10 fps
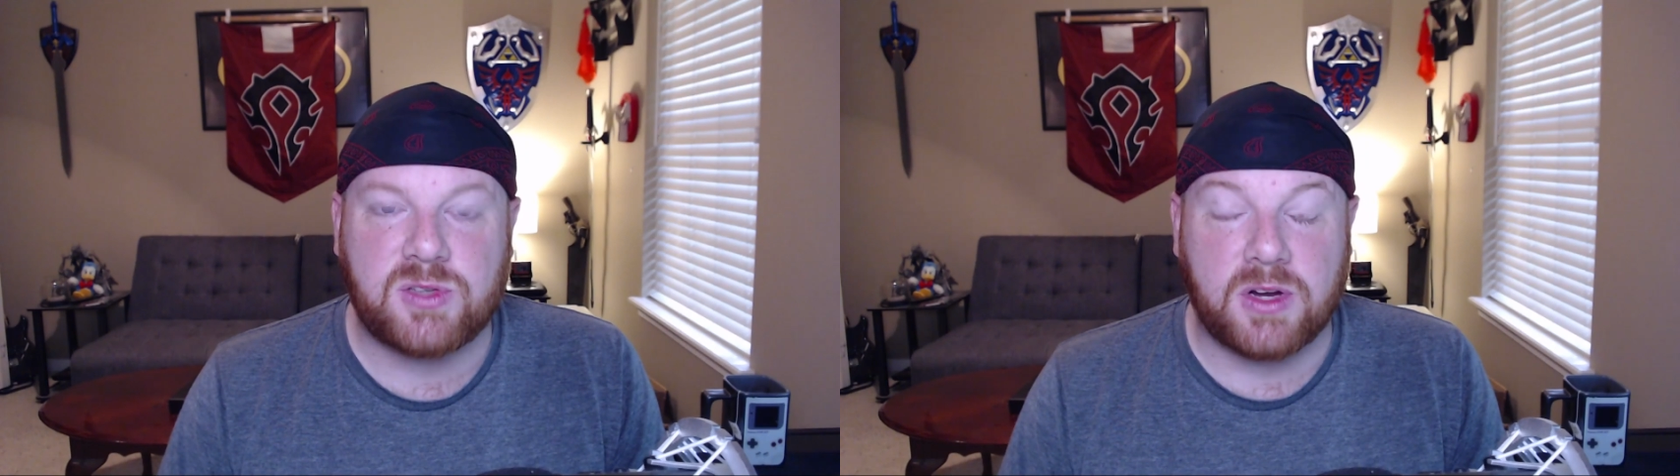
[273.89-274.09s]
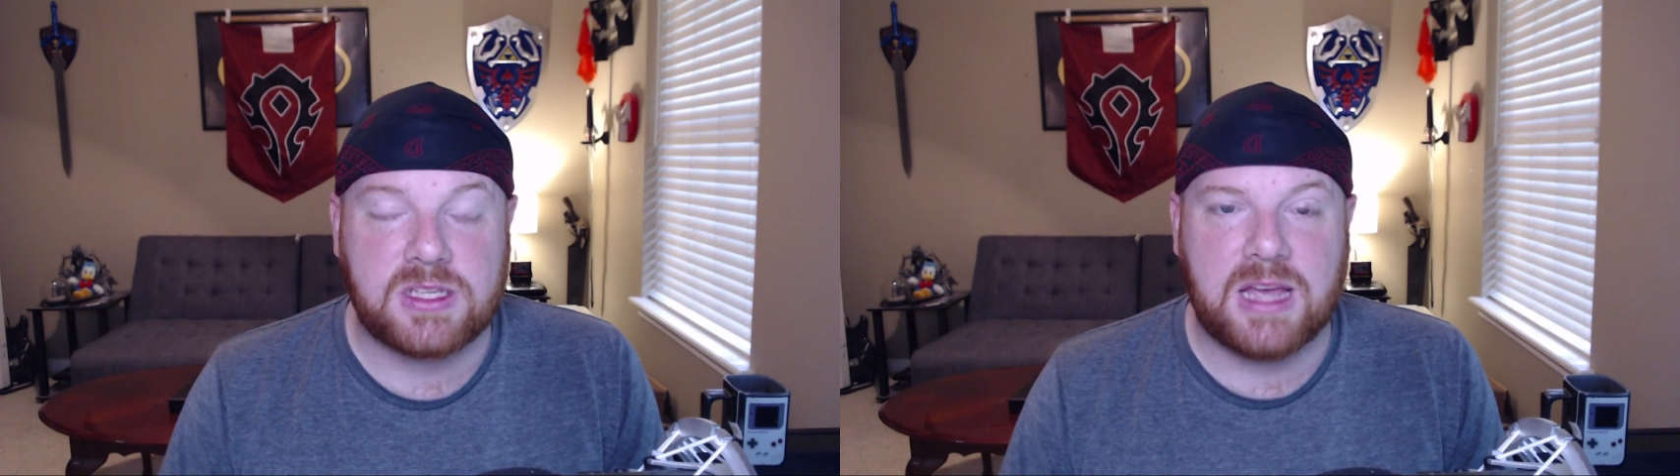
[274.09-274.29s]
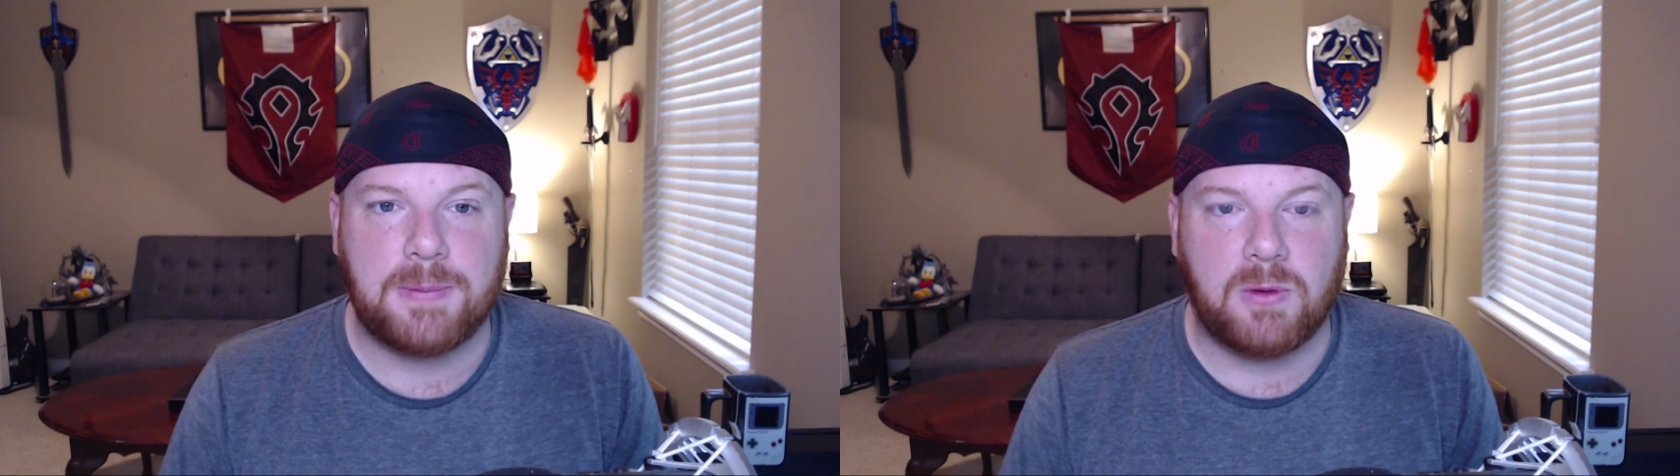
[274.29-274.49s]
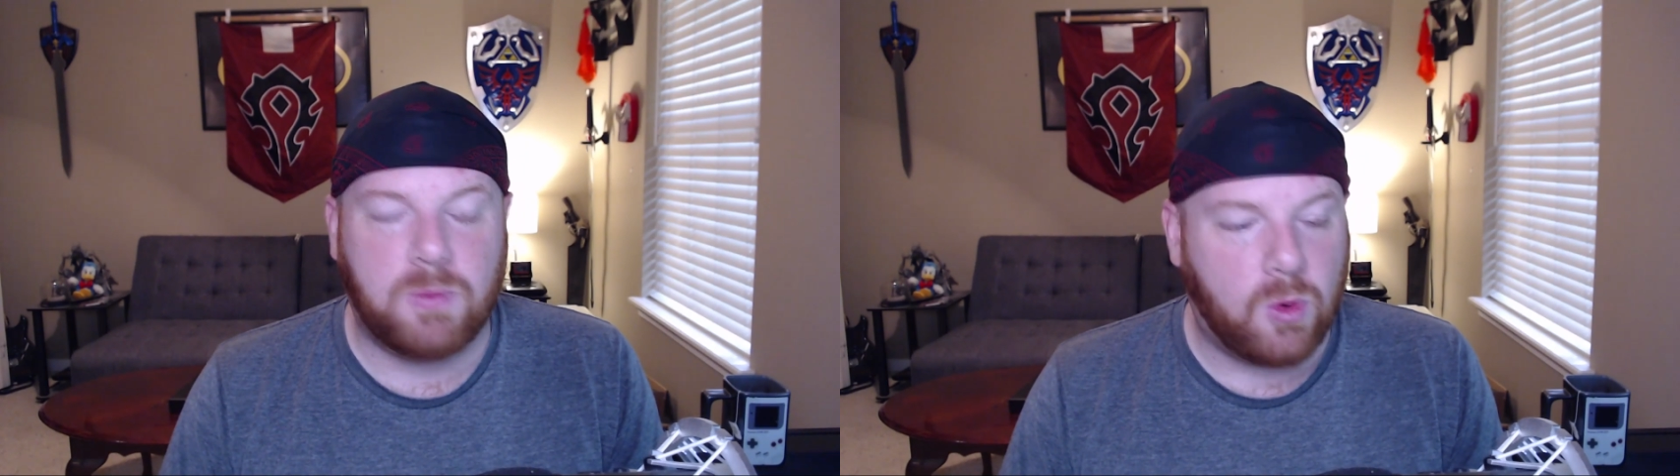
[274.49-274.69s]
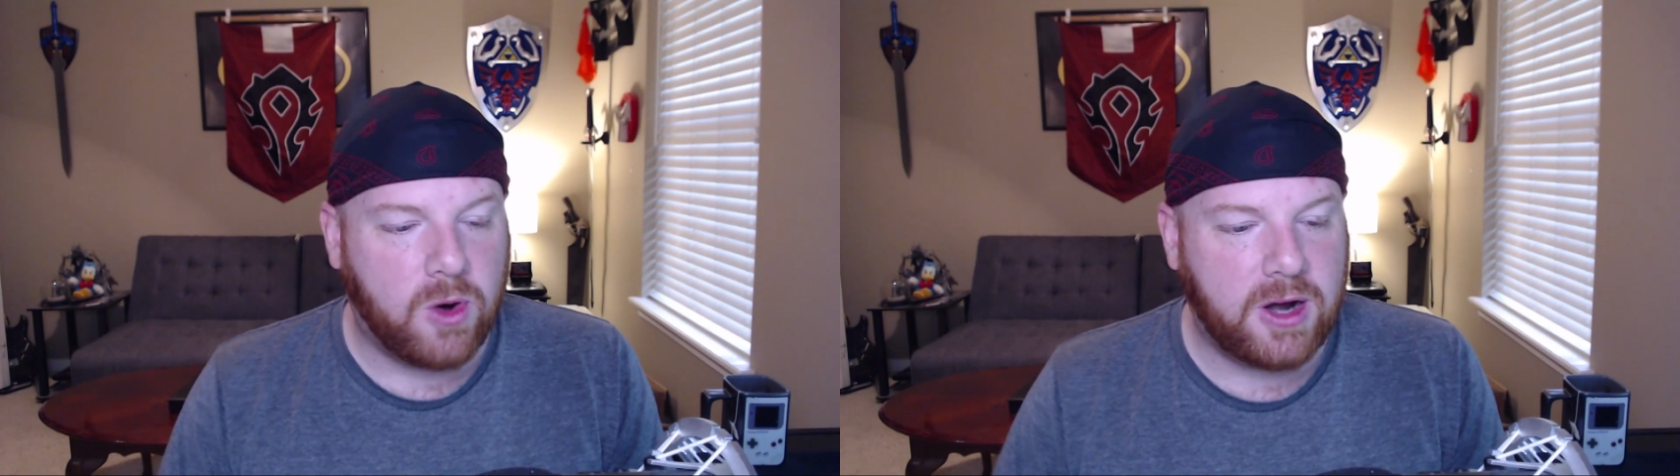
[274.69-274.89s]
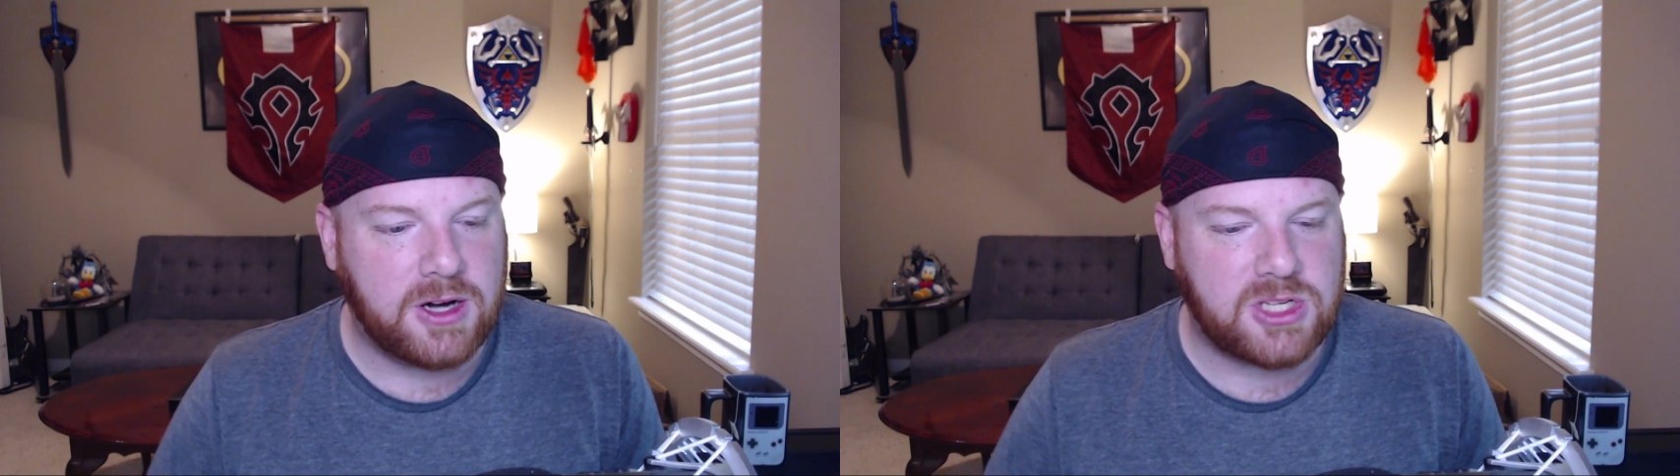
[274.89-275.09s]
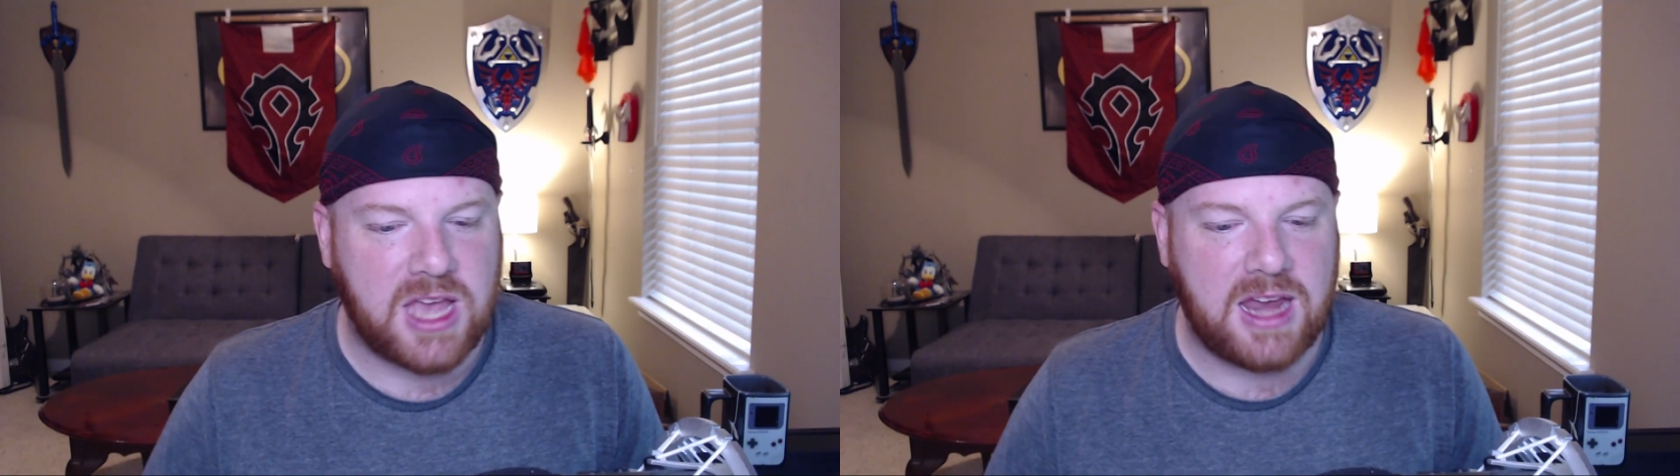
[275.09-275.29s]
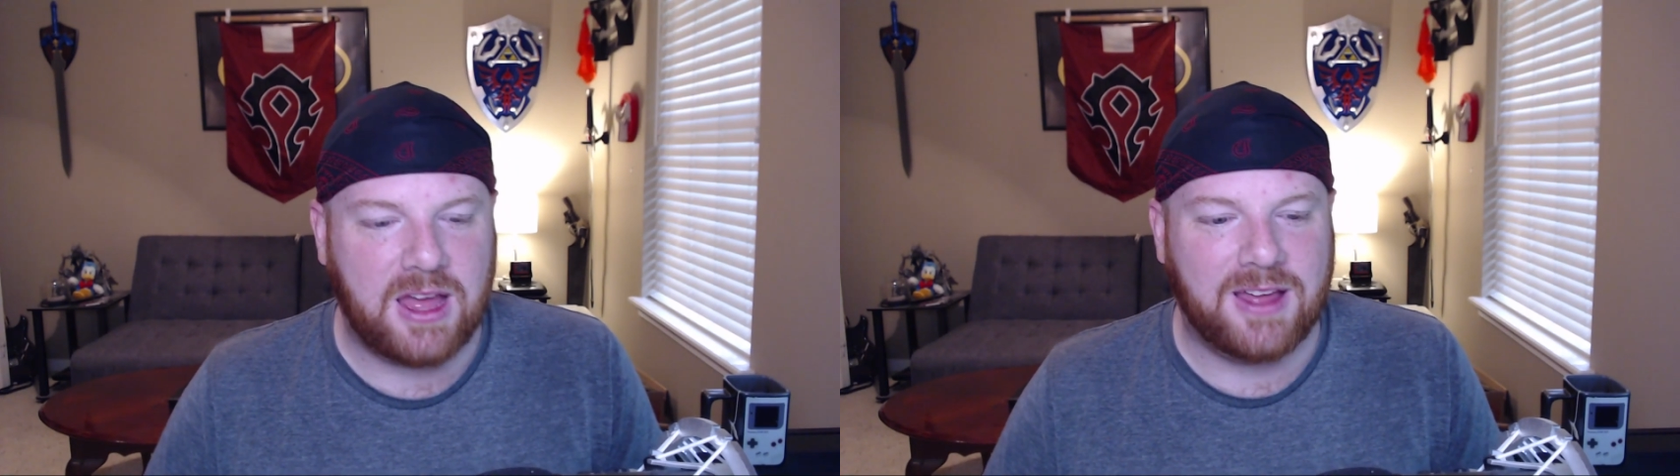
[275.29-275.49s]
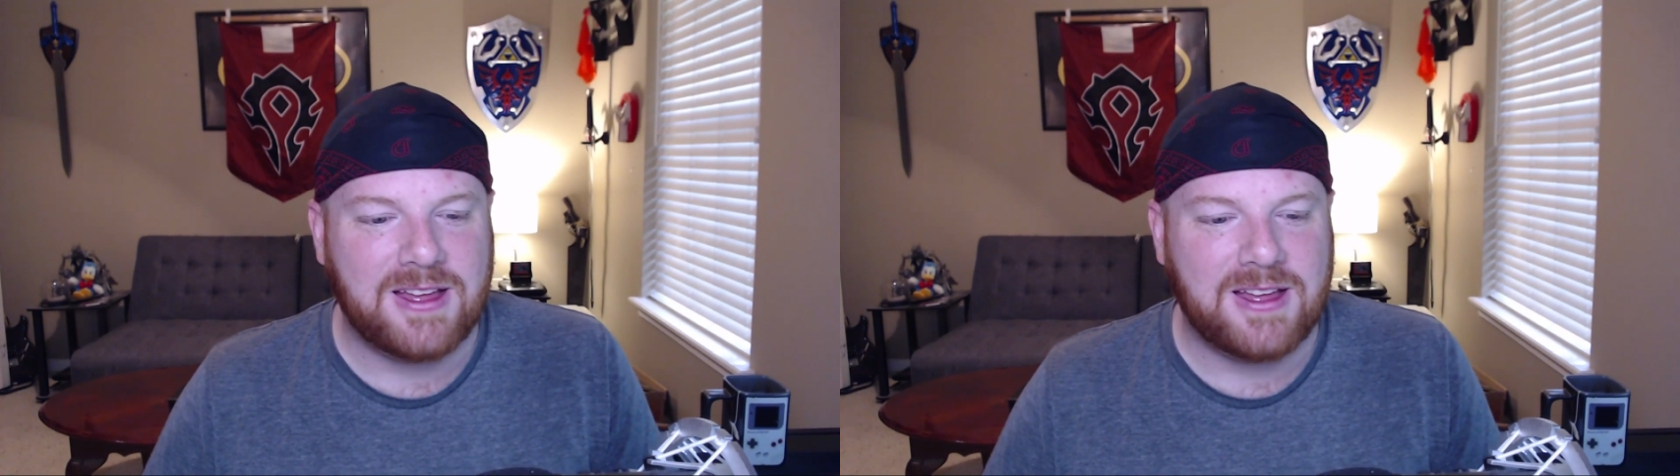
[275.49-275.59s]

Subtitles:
For example, Warriors had a